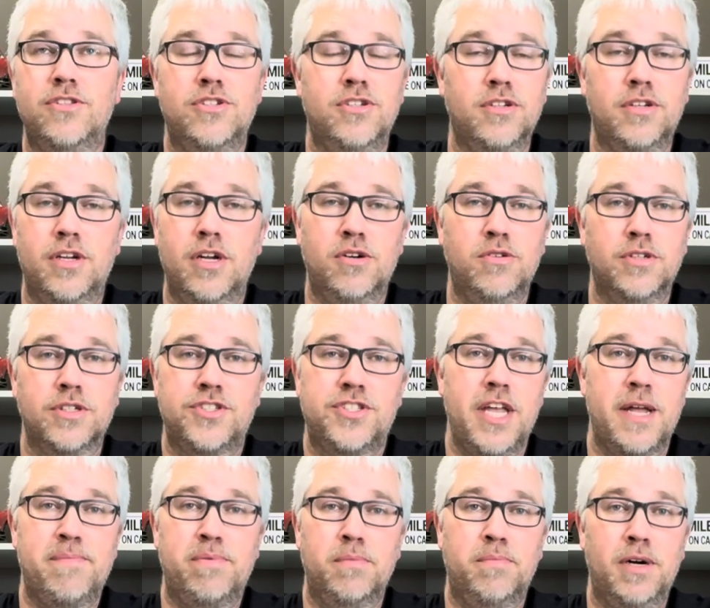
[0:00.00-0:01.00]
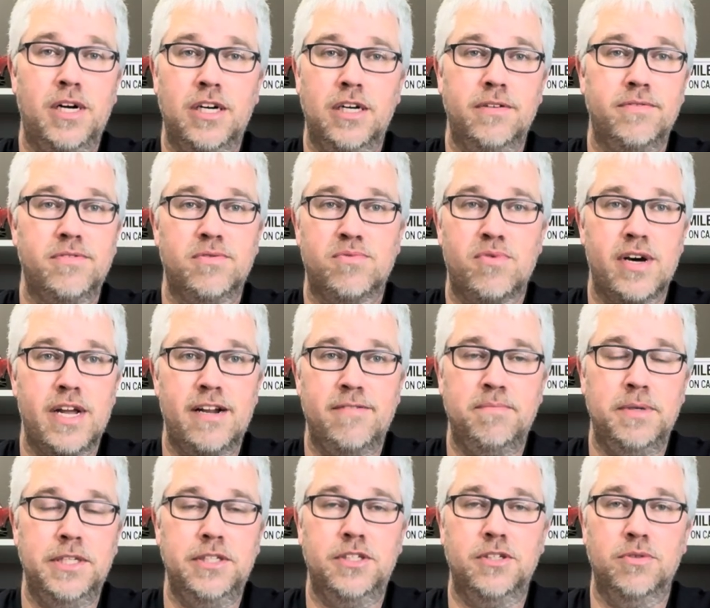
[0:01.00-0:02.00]
go a step above what I've
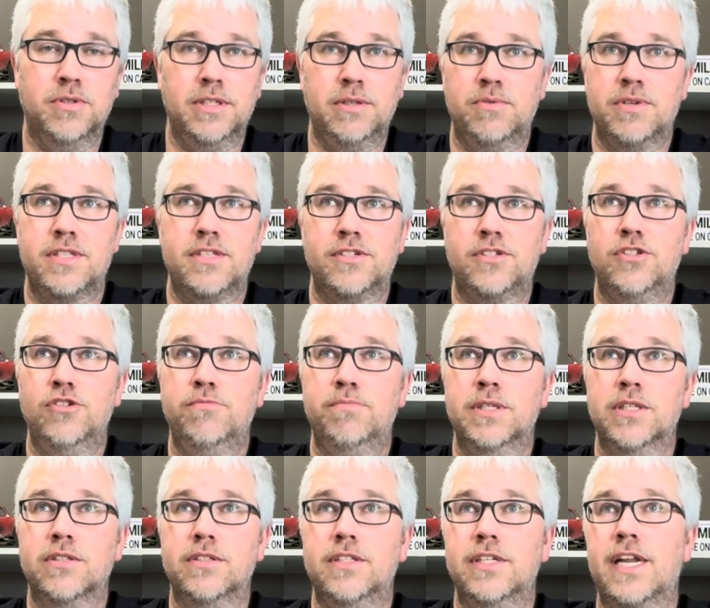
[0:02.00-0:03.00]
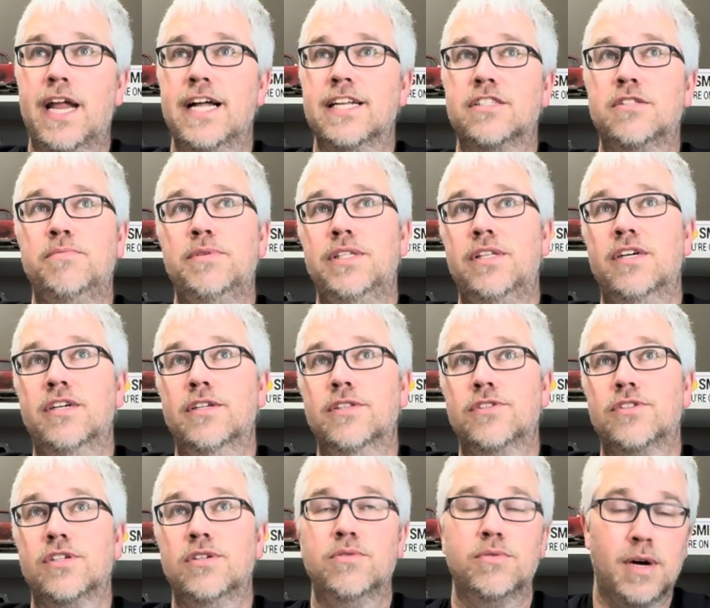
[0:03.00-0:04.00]
been doing with this new building. It has to be done,
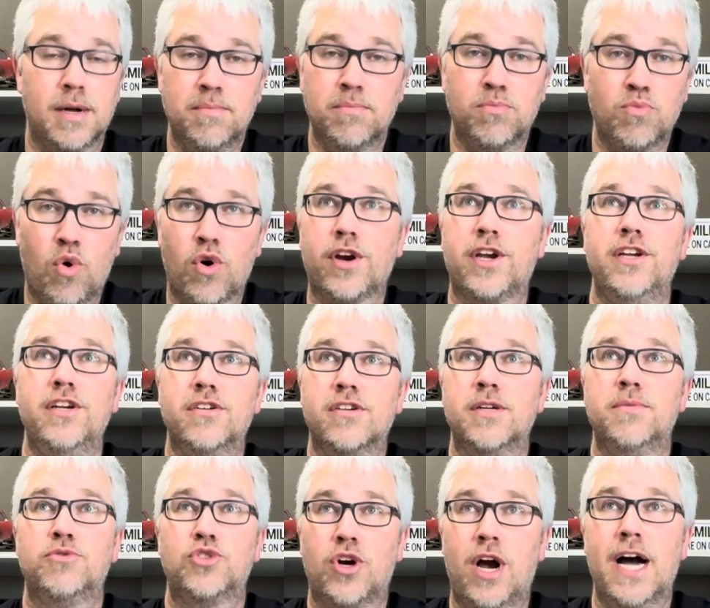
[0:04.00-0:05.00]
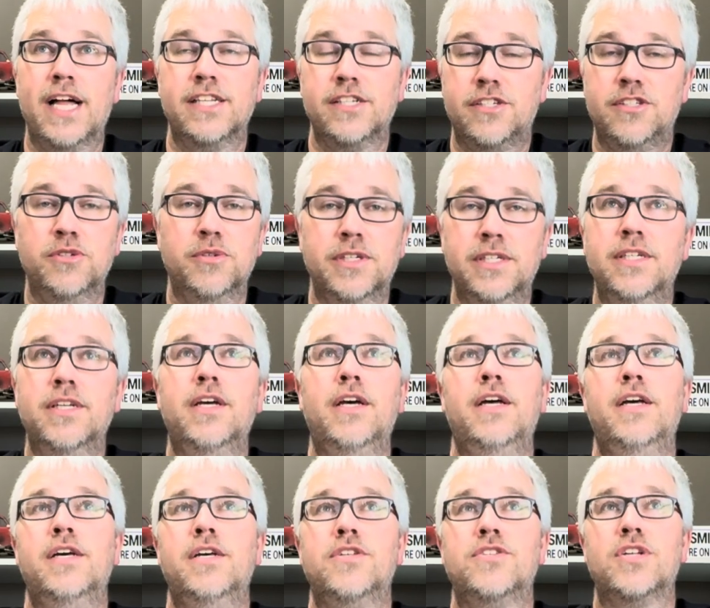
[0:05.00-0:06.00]
so I'm working on it. I'm trying to do it.
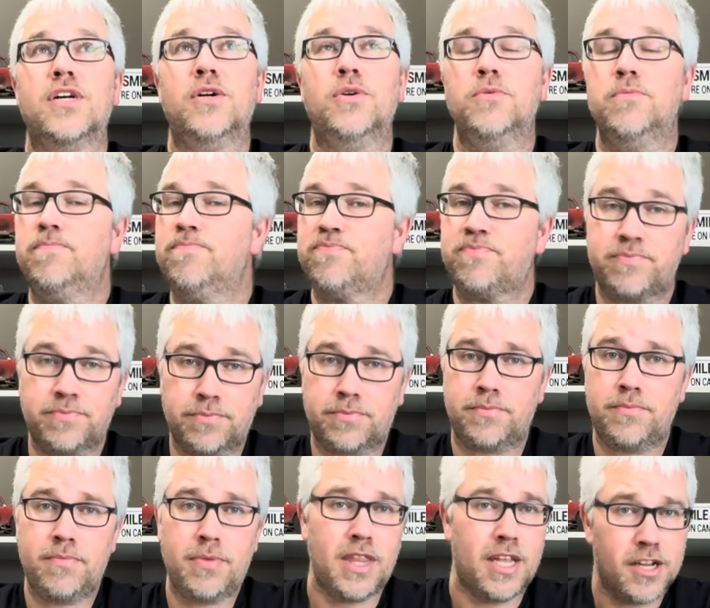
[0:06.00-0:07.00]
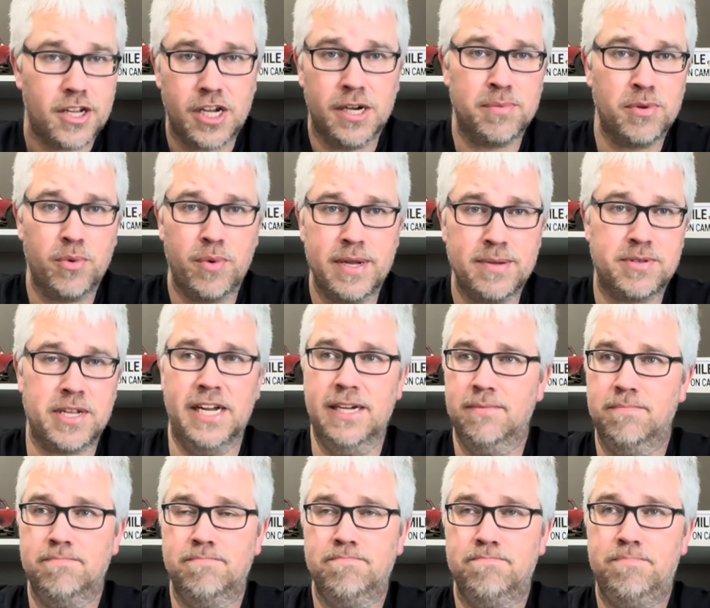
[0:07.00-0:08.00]
So come to the website,
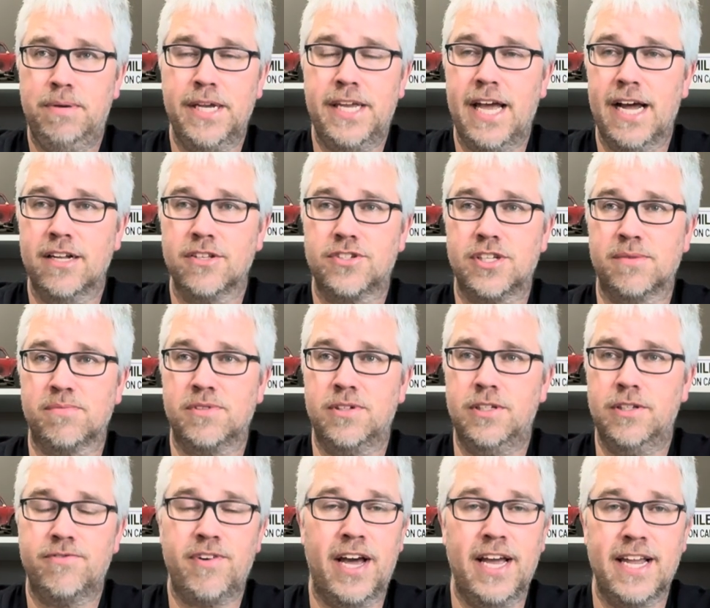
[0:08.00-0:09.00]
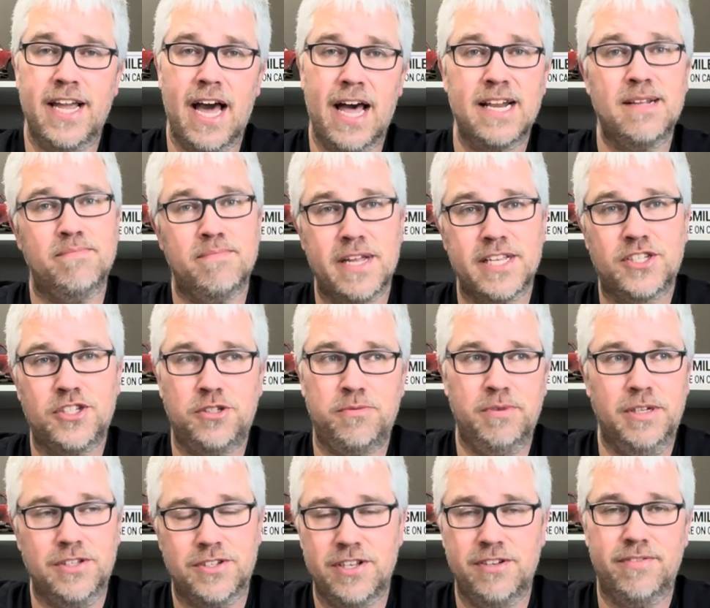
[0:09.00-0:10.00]
pick you out something. If I ain't got it, message
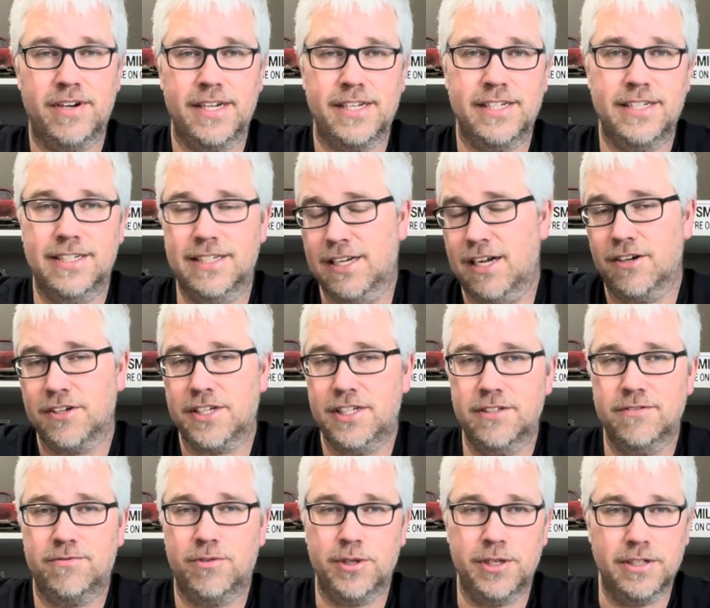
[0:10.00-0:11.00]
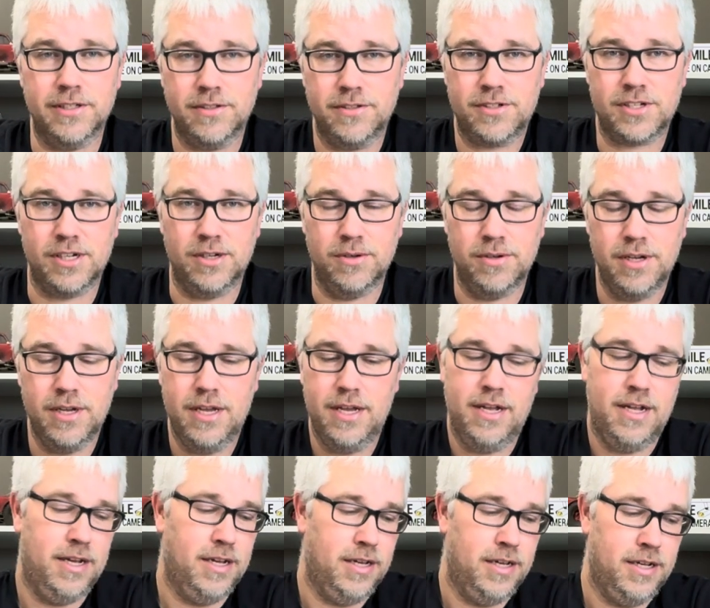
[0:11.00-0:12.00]
me, see if I can get it. I'll get it for you. So
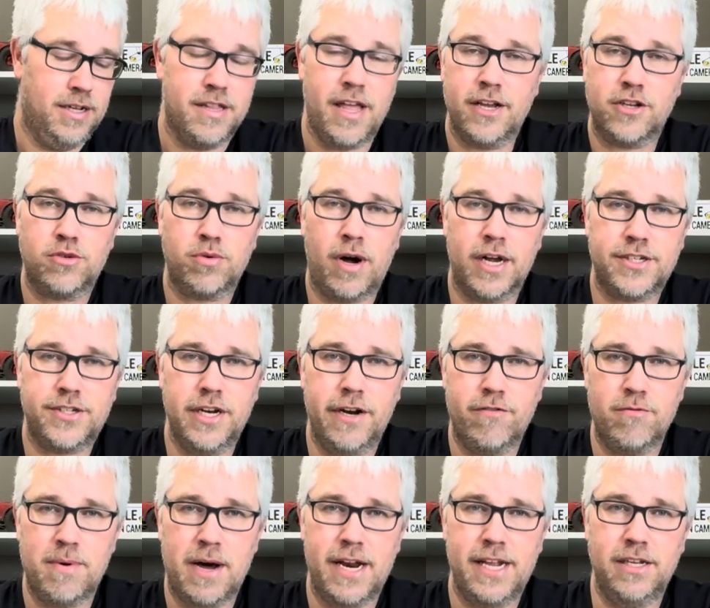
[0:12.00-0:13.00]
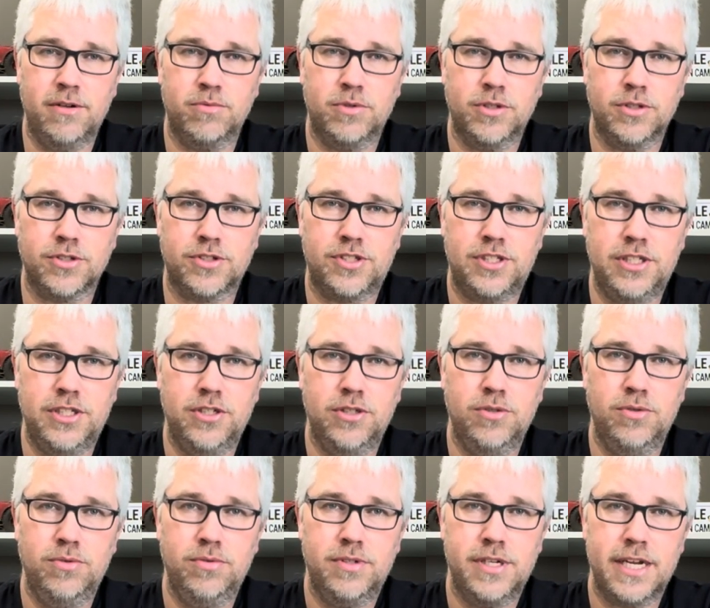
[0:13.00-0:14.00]
thanks for watching, everybody, and we'll see
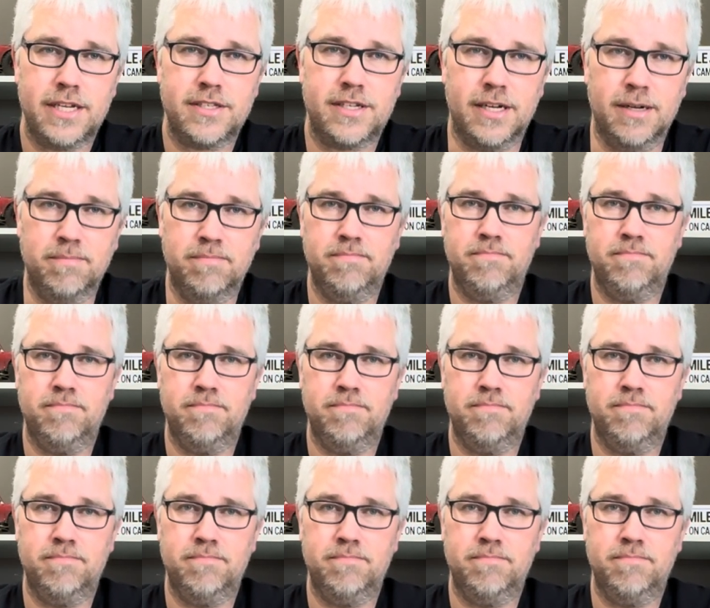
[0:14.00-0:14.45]
you next time.